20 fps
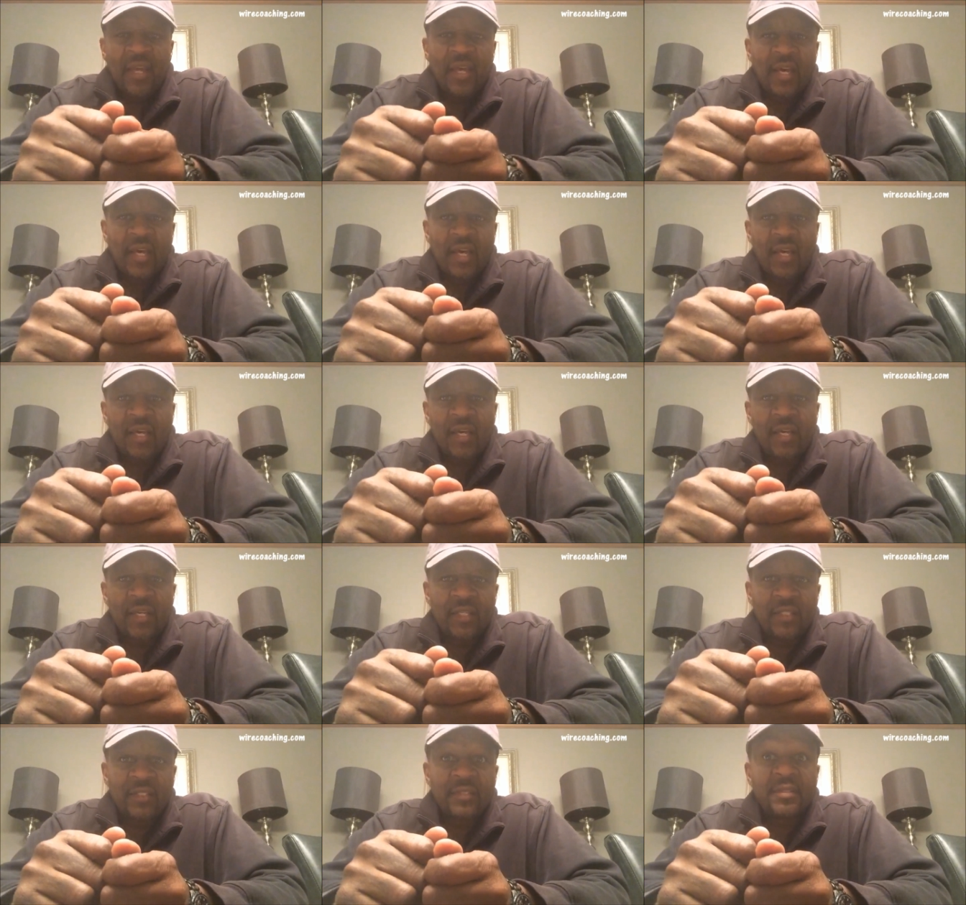
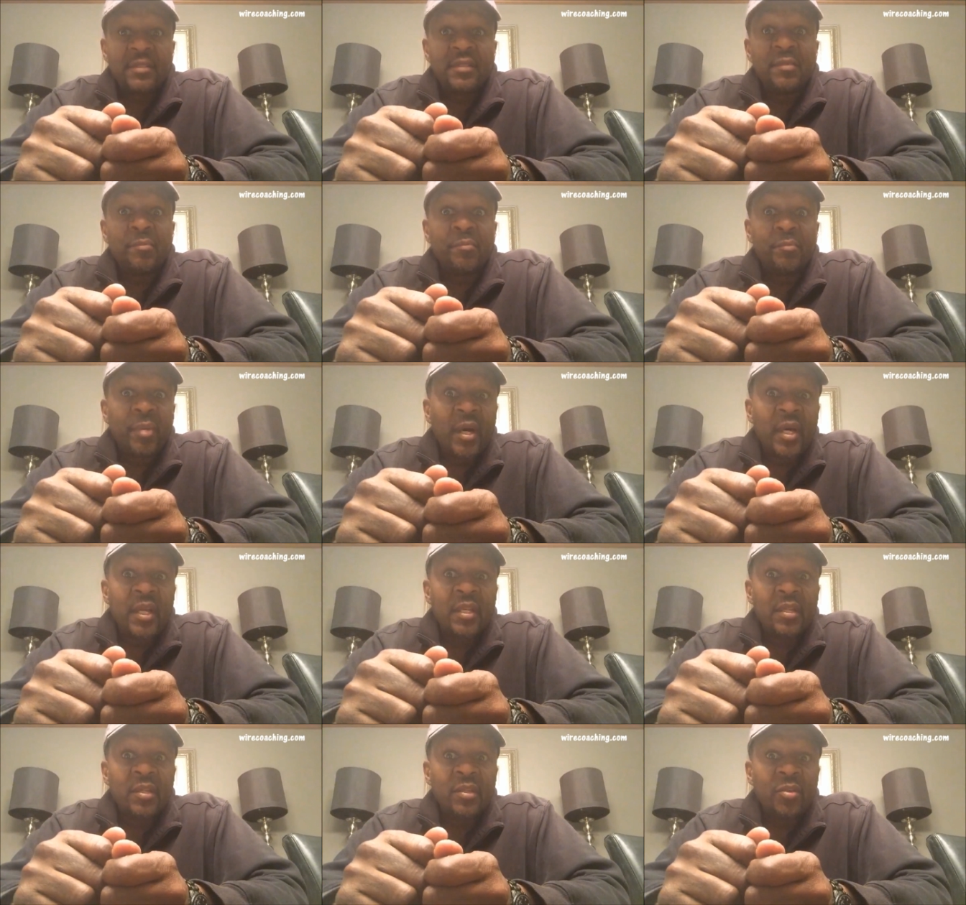Uh,
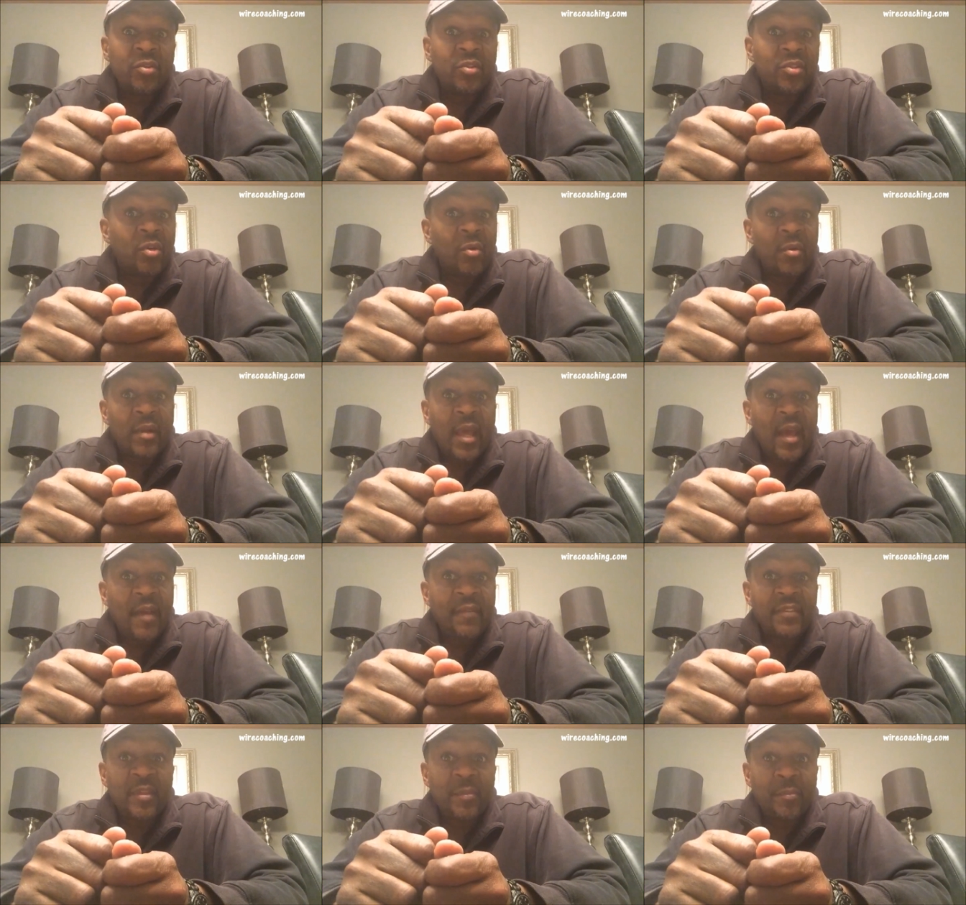but you don't
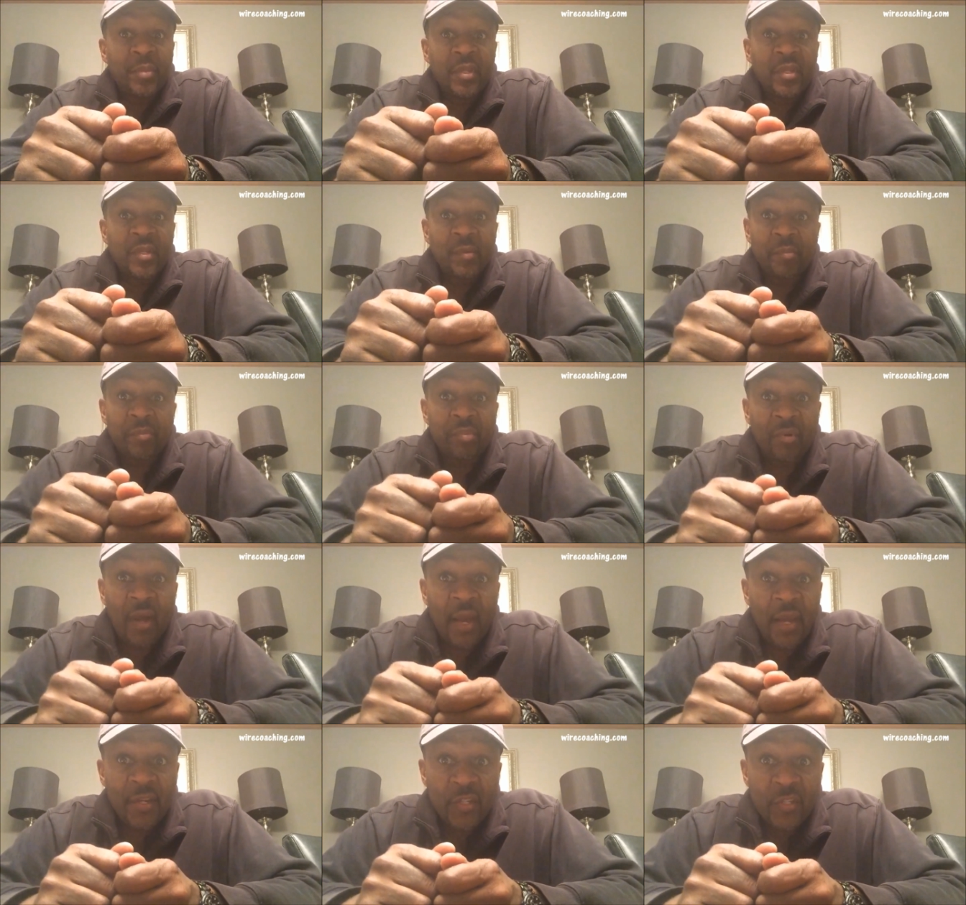have to be the
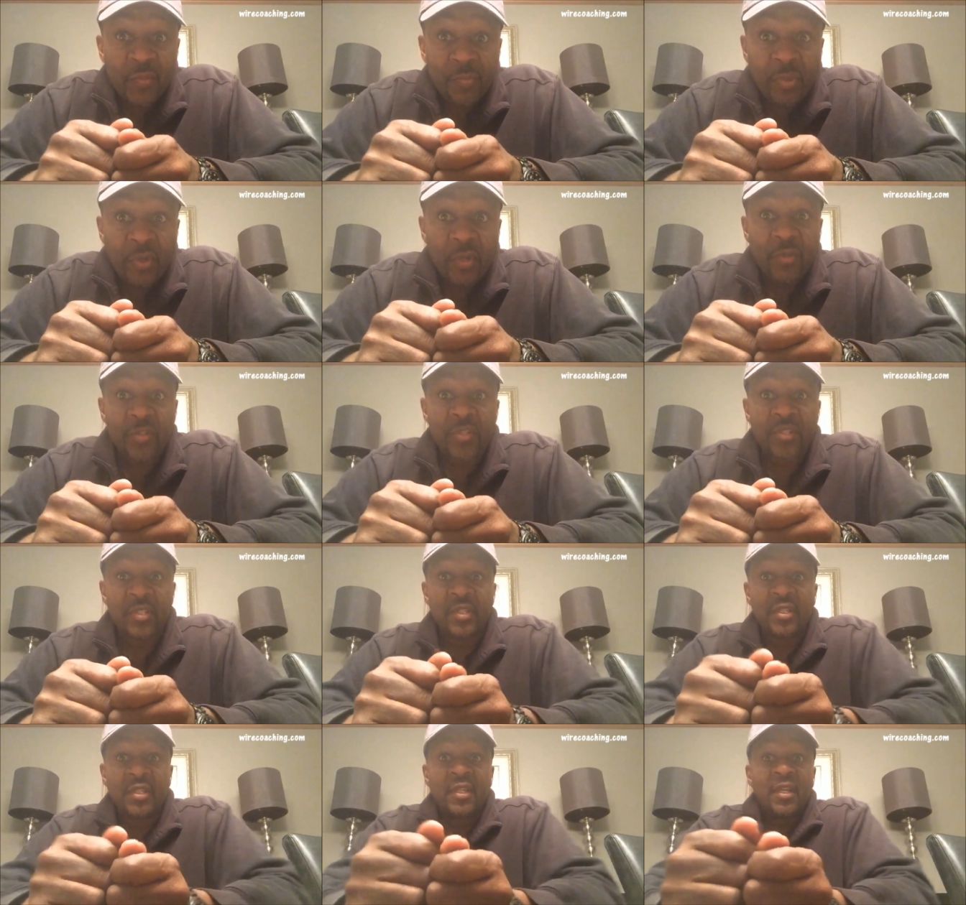brightest
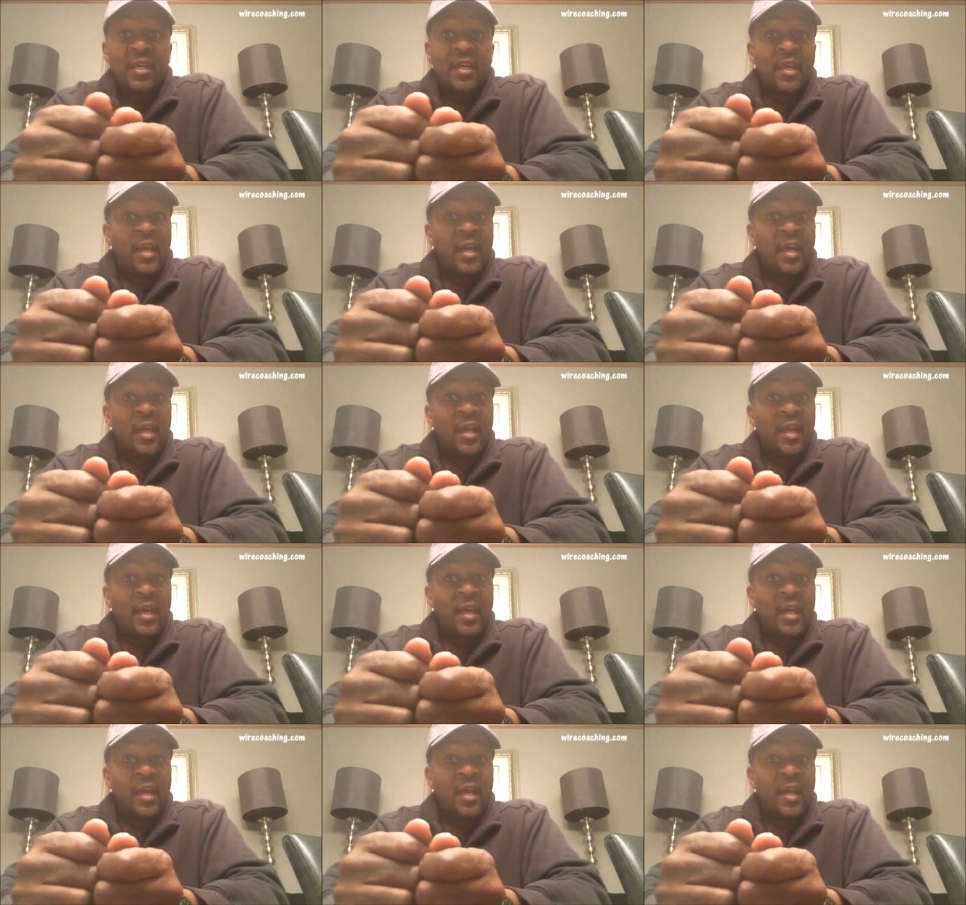person.